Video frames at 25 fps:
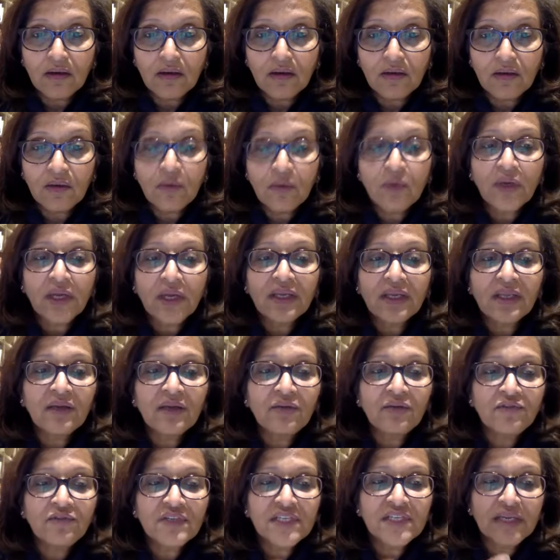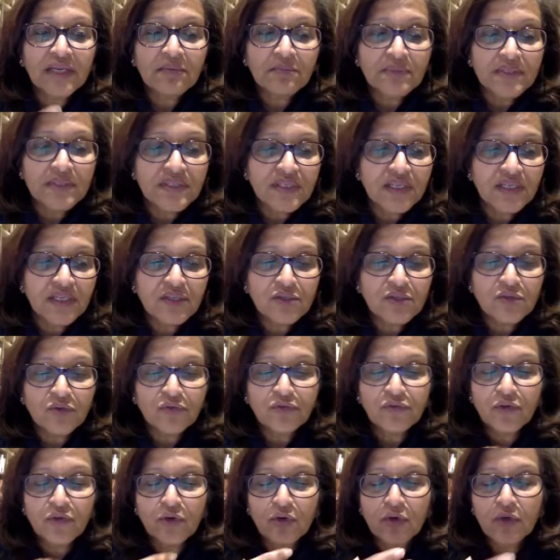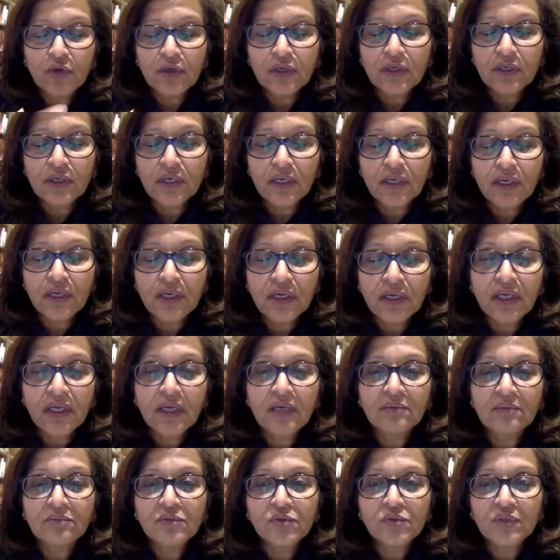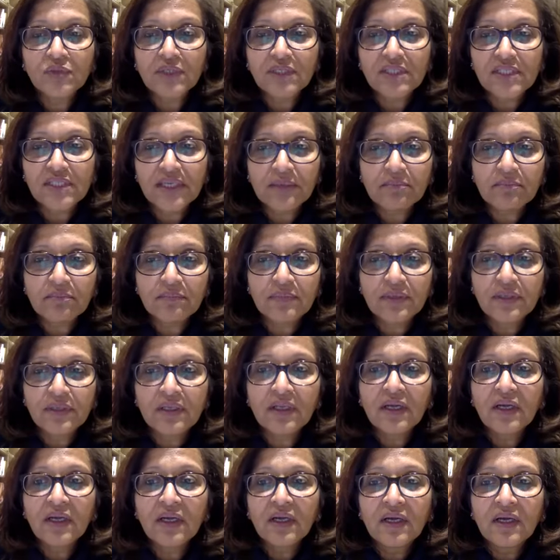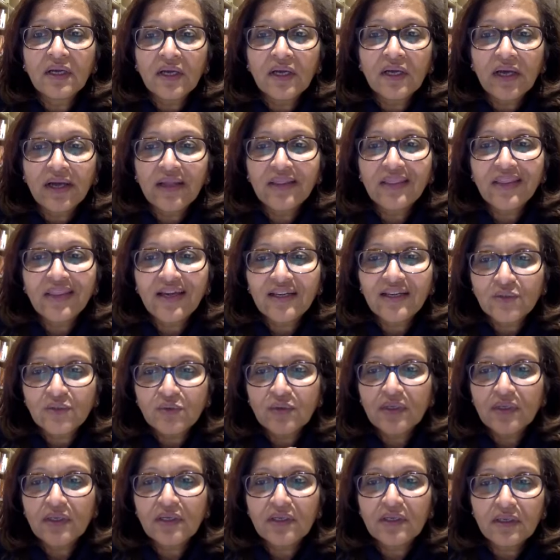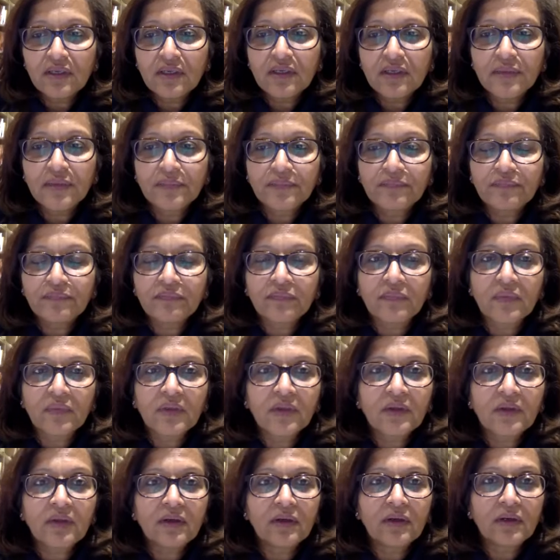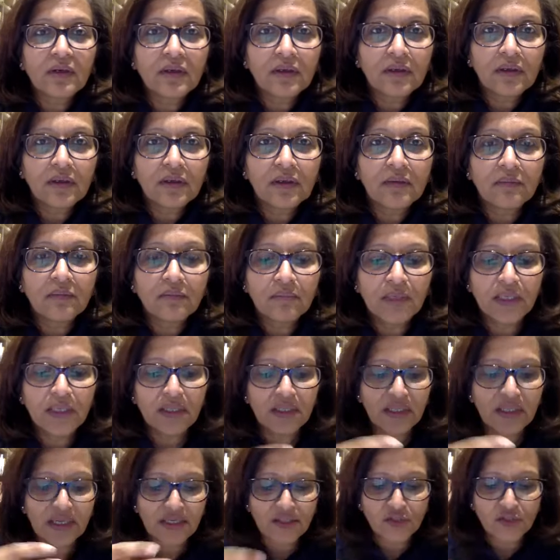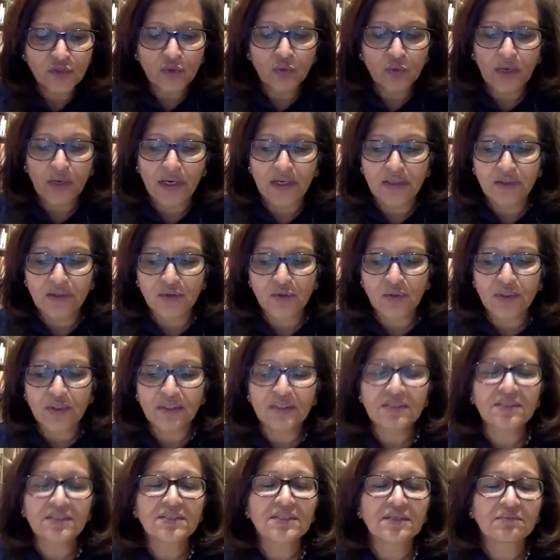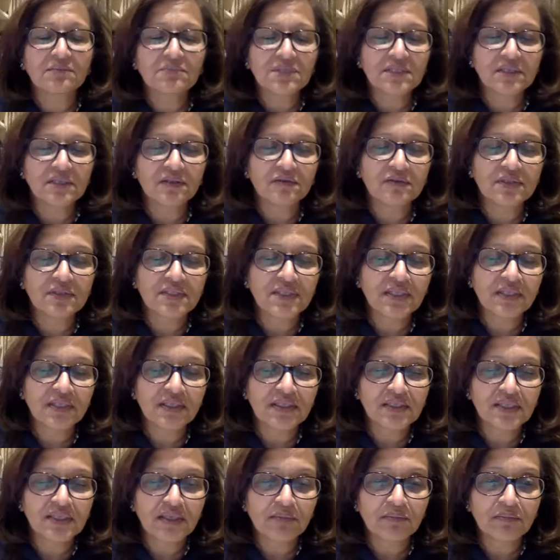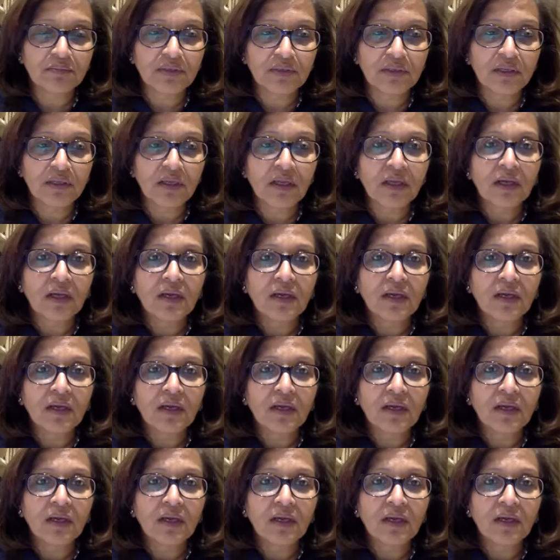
you can give 10% of your income to the temple, and that will mean that you are doing some service in the temple.